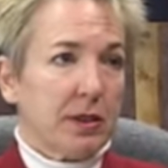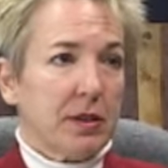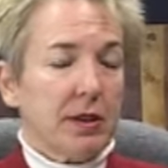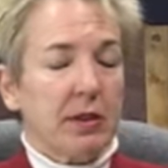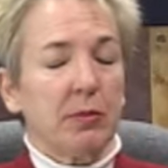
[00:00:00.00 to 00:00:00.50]
let's
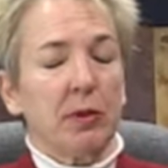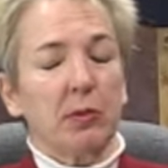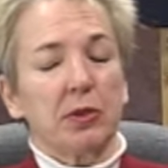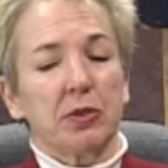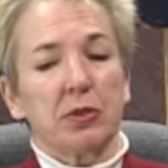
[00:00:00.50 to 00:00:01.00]
say someone
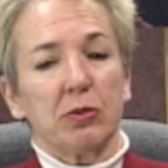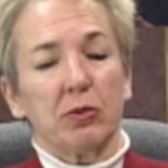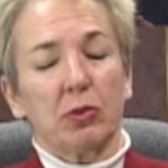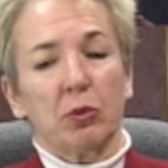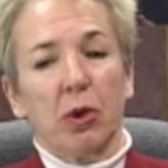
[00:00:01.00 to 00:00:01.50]
wants
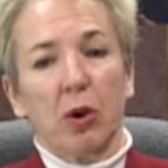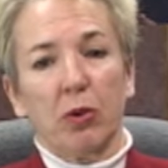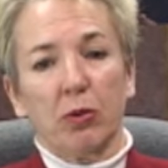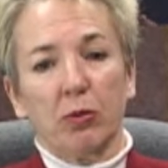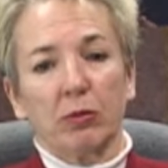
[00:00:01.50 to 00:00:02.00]
to
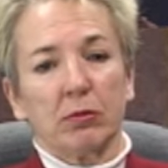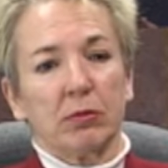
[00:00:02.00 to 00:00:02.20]
grow